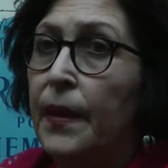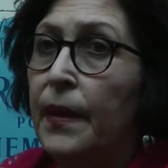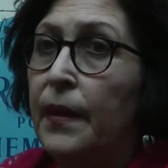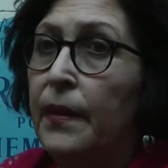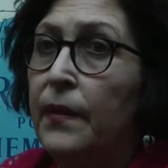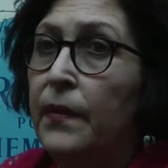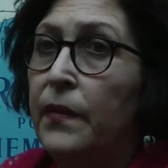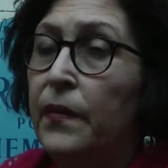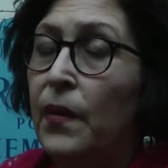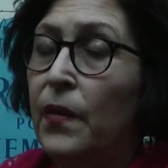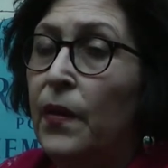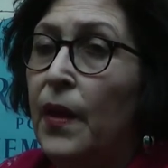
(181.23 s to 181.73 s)

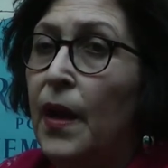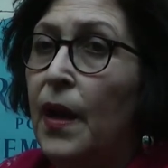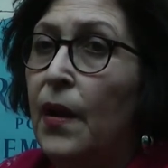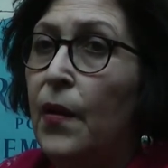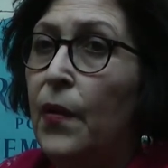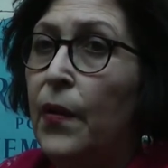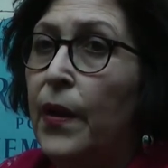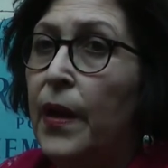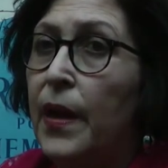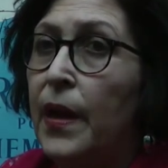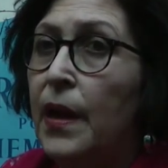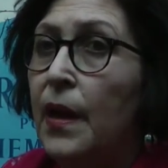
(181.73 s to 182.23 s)
So they're
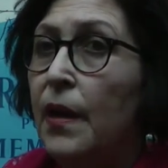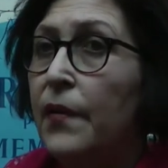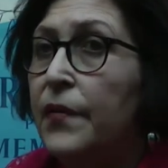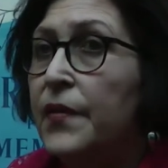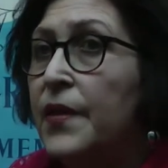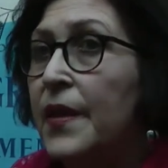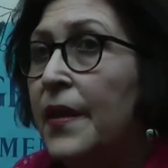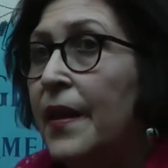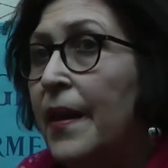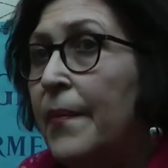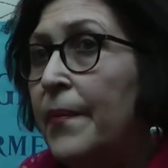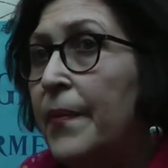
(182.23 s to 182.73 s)
looking
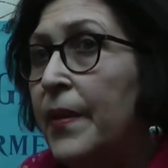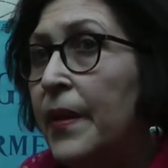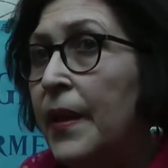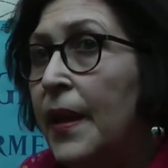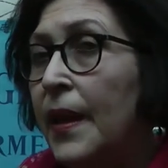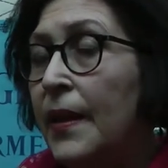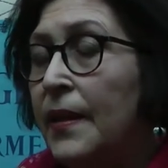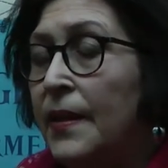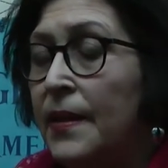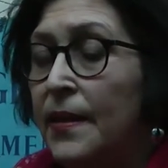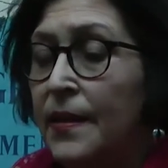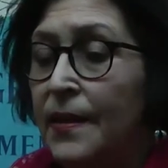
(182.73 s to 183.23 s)
after them, but
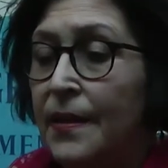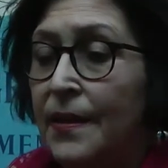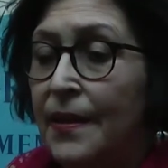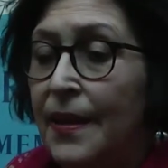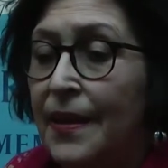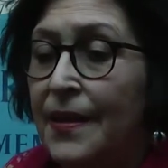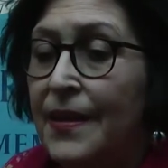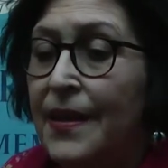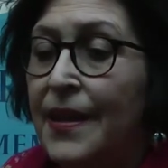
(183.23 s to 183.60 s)
that's